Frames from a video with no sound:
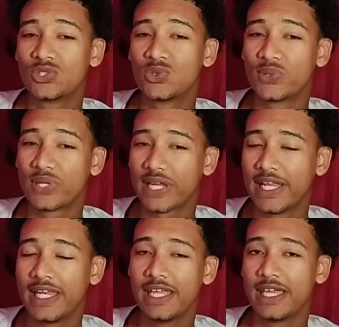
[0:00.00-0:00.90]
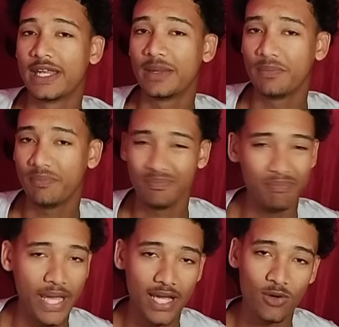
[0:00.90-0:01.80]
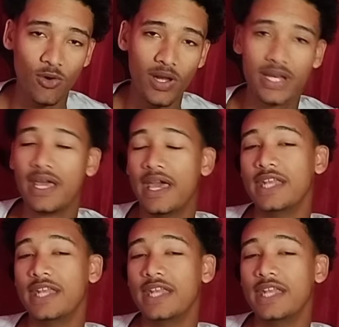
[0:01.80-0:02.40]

to really get it bang on.